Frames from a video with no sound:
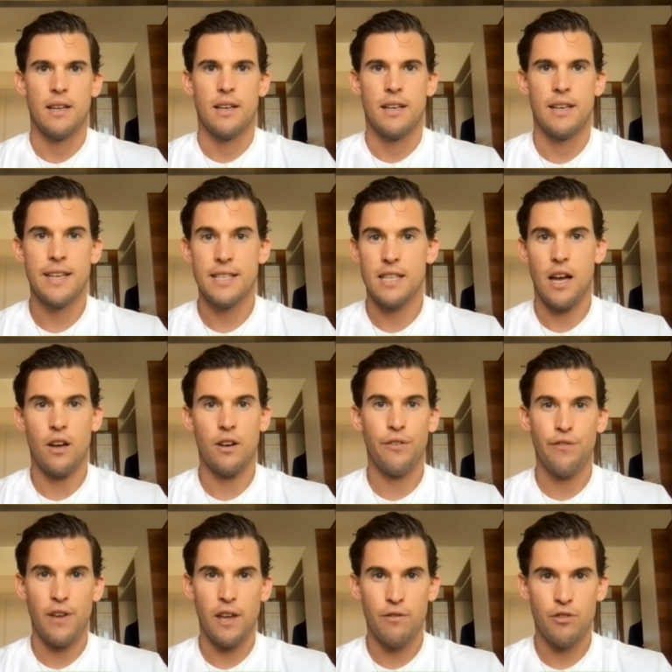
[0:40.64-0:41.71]
he's now the
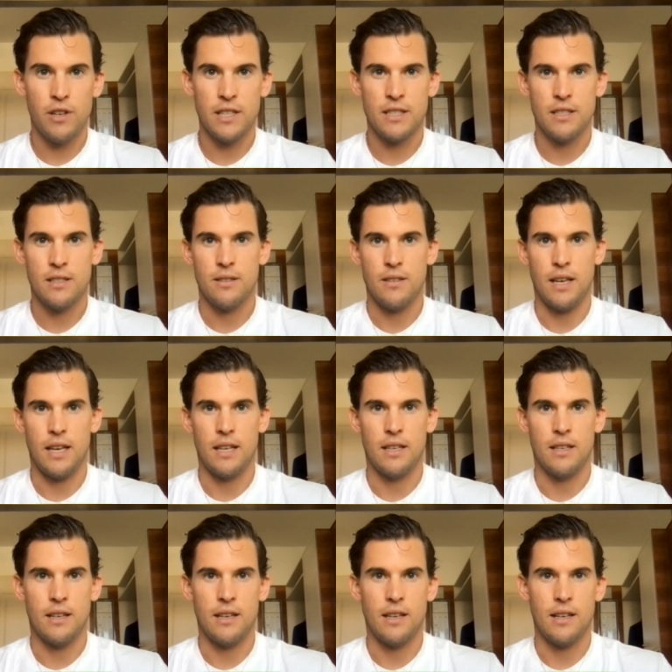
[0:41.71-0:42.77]
favorite.
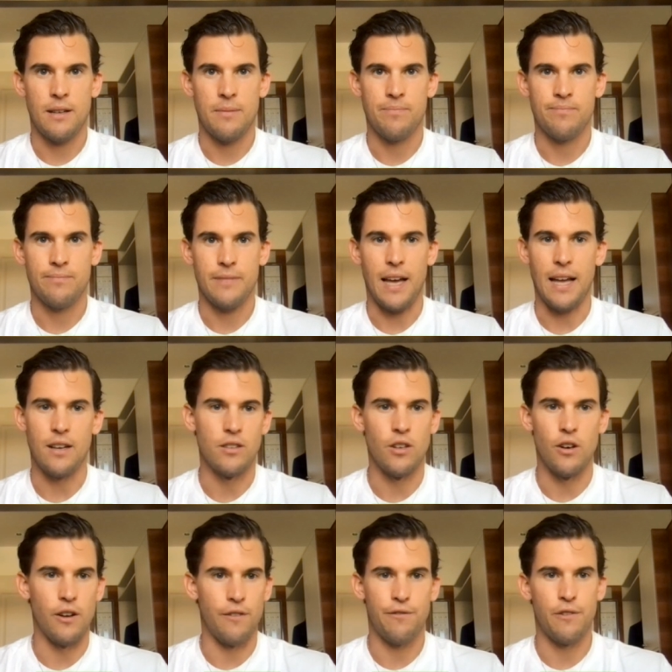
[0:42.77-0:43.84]
And um, I don't
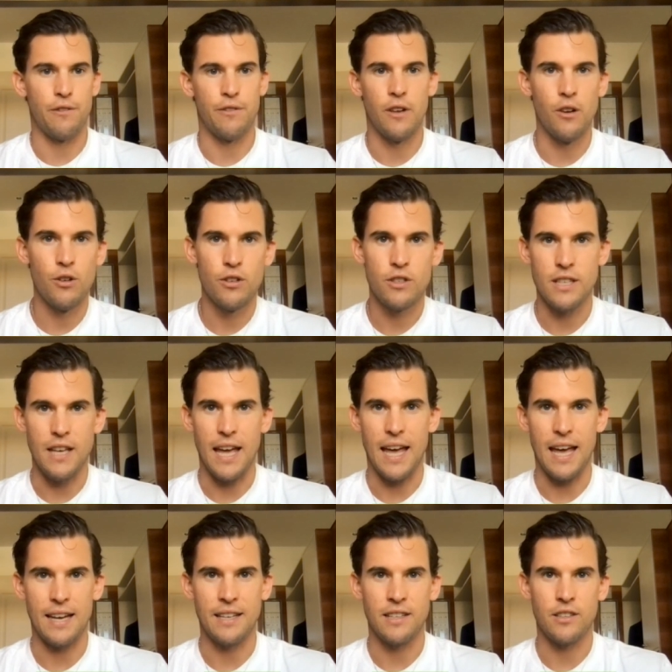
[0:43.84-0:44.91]
know if, if he looks
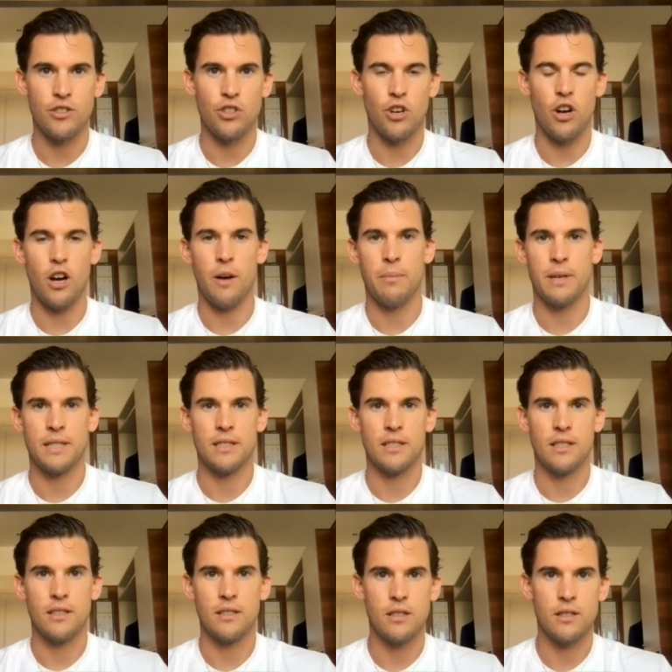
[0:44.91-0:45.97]
ahead in the draw, but
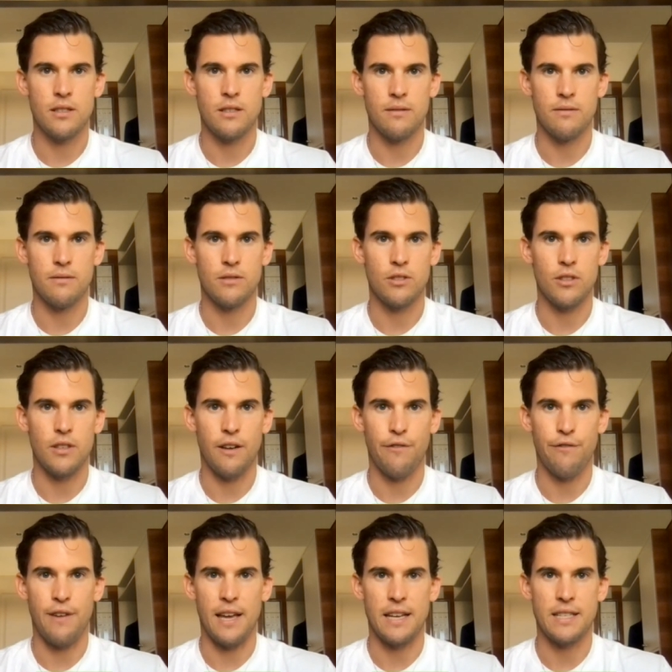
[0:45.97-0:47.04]
he's gonna
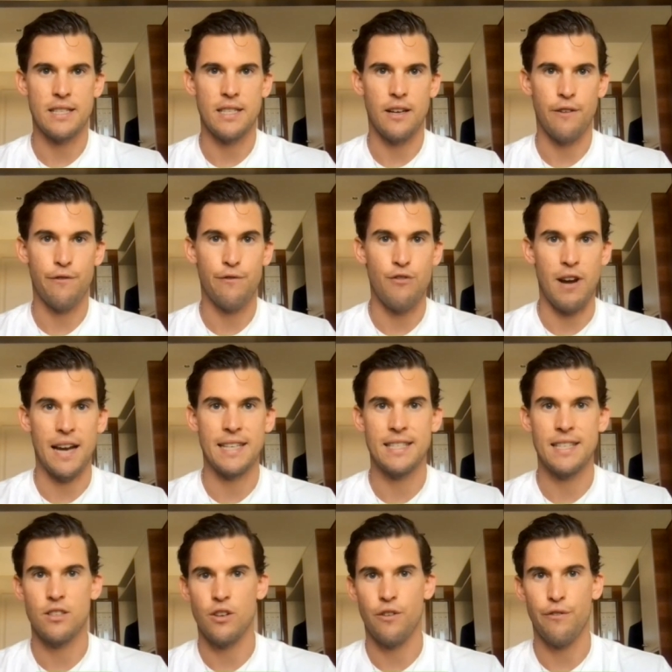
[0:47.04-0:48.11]
face uh,
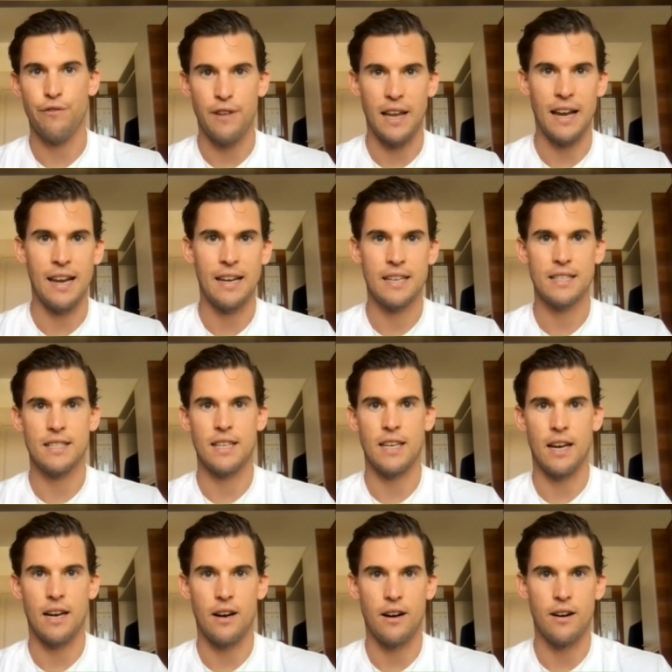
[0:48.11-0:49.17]
Francis or Felix. They
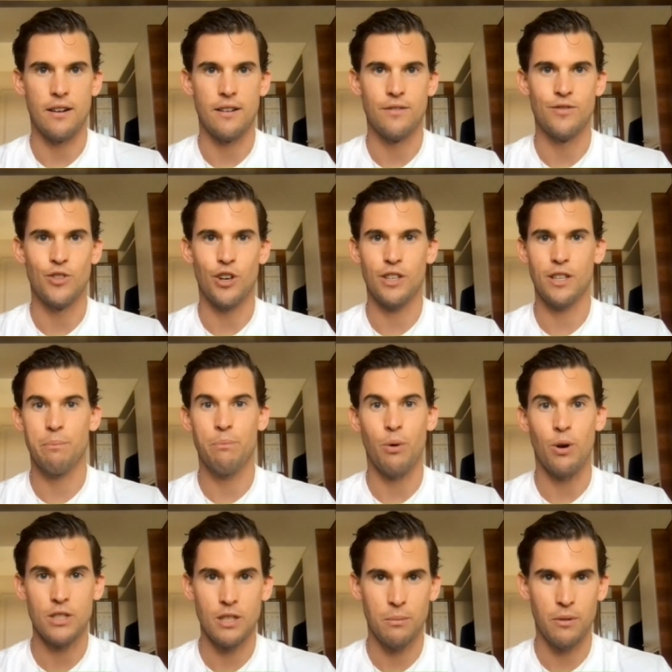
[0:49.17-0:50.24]
are not
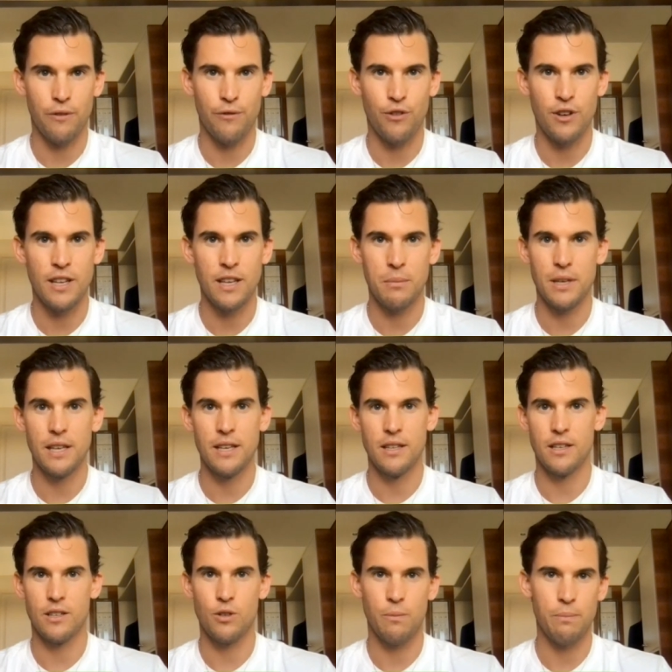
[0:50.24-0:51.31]
impossible for him
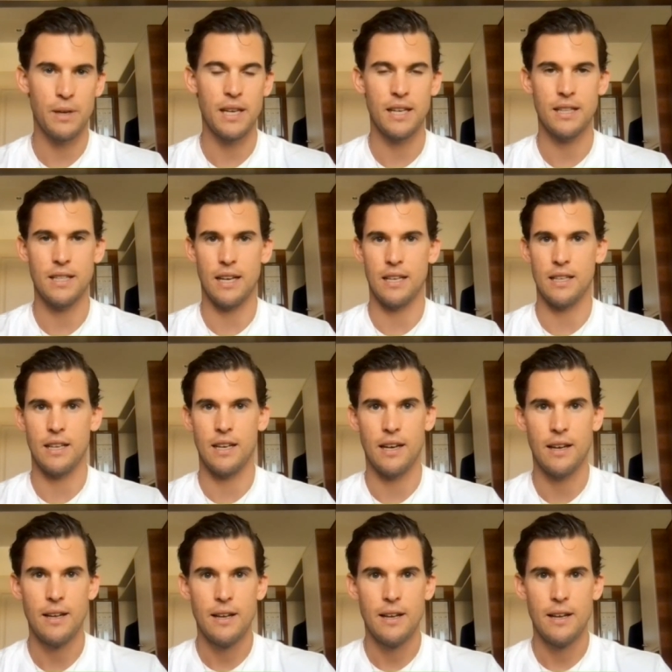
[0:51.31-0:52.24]
either to beat, and uh,